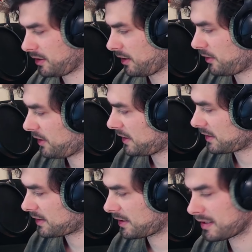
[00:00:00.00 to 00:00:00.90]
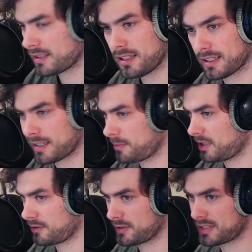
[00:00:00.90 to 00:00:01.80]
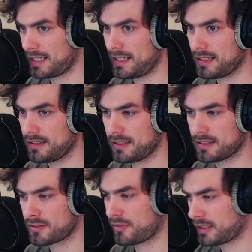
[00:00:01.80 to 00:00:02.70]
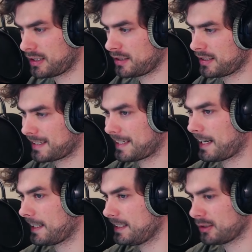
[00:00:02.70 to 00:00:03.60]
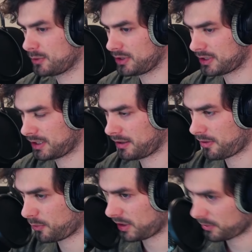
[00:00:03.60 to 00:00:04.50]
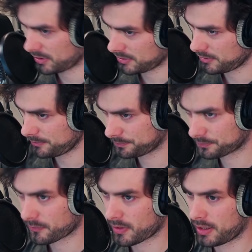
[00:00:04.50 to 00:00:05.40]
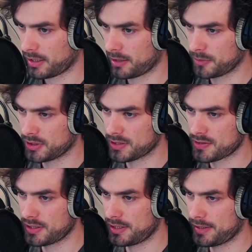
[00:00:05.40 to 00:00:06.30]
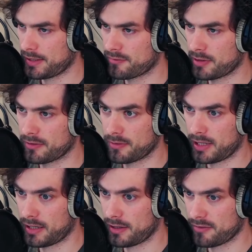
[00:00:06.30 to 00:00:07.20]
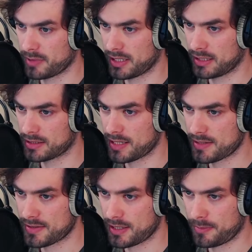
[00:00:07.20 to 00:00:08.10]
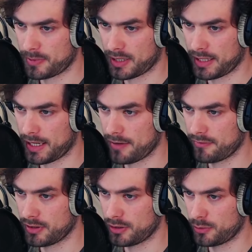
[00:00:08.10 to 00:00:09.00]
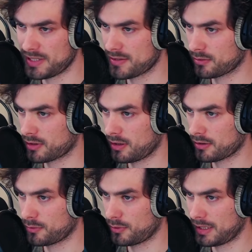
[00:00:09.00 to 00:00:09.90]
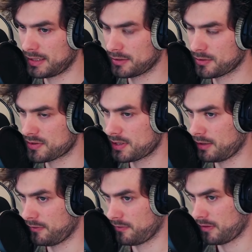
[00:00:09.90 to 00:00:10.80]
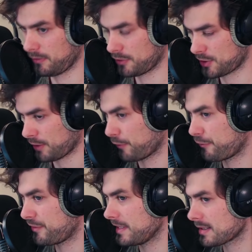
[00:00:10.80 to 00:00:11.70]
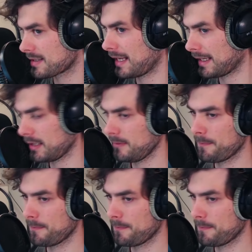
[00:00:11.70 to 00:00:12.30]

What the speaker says: Alright, a couple hours later, it's finally kinda working in the way I wanted to. You can see here I have my little test set up. I have a redstone clock running to see if the server feels laggy.